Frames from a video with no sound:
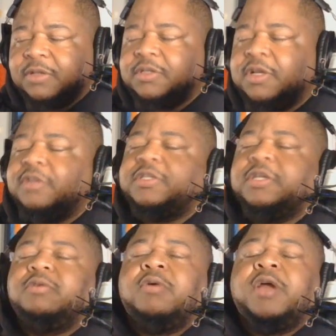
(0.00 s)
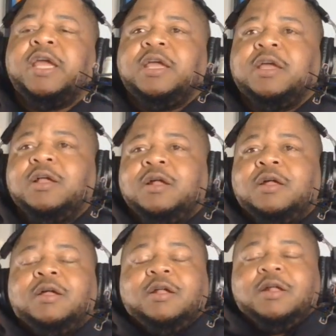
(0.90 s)
Chelsea Gray
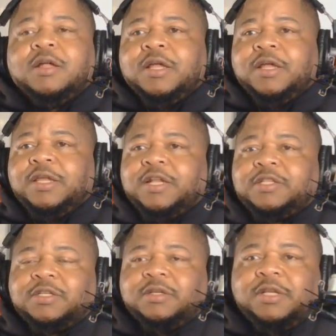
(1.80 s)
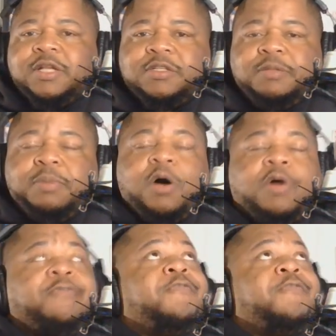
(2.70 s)
gets the ball,